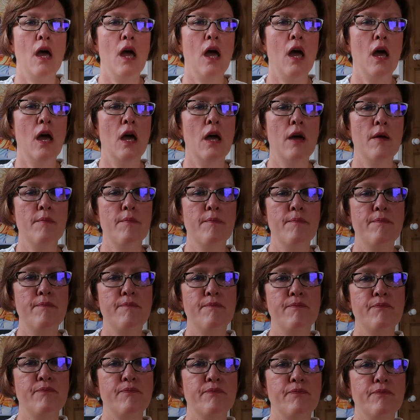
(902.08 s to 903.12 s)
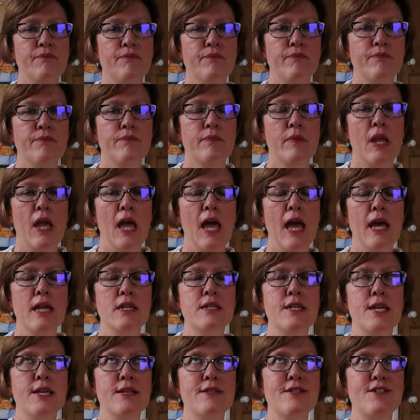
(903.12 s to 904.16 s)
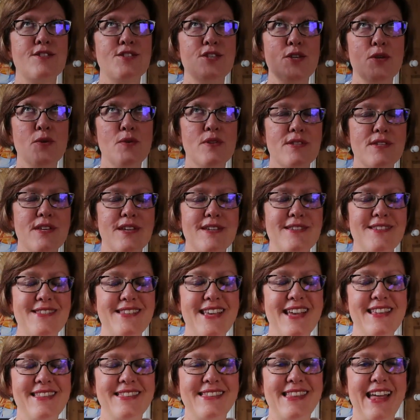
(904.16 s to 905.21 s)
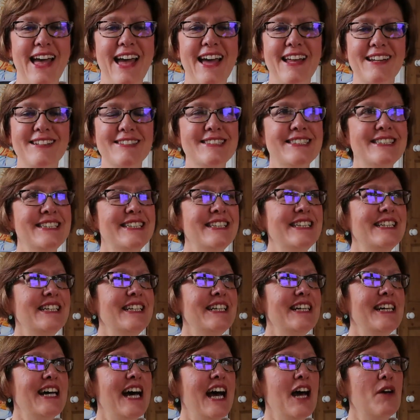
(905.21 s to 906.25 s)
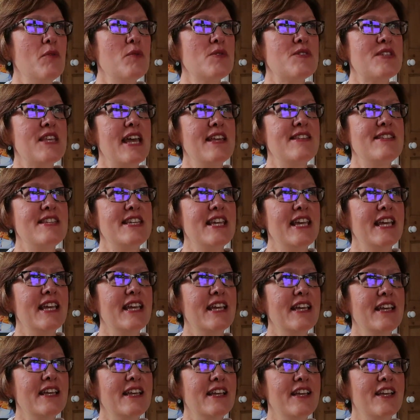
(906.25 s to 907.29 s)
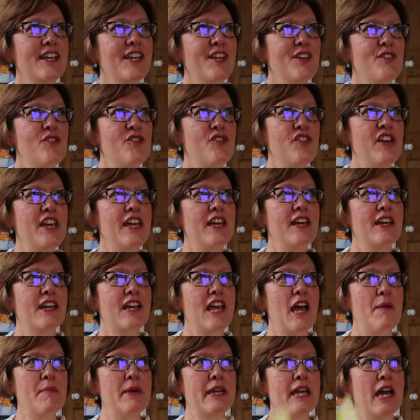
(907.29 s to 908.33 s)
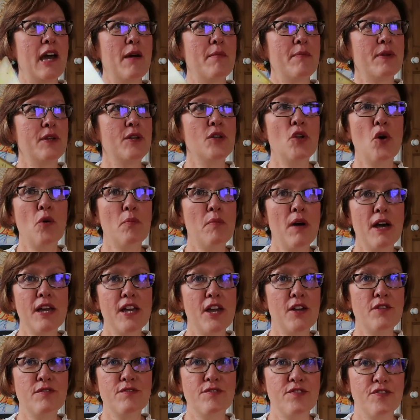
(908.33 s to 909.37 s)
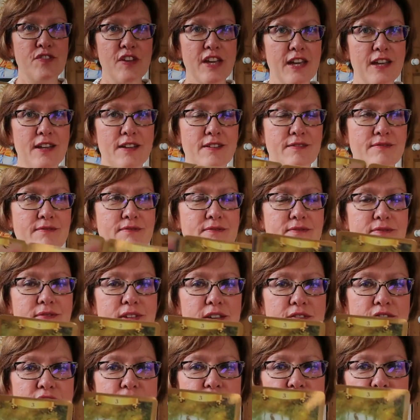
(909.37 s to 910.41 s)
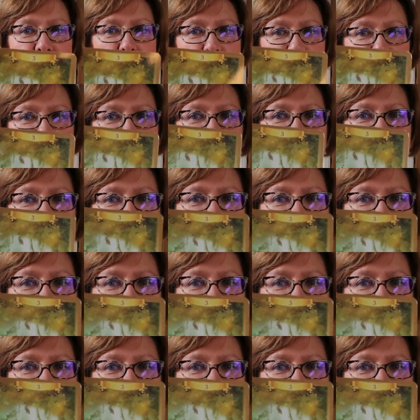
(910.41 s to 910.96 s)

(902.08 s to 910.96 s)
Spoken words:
And as soon as I said that, I was getting fear coming up, not my own fear. I feel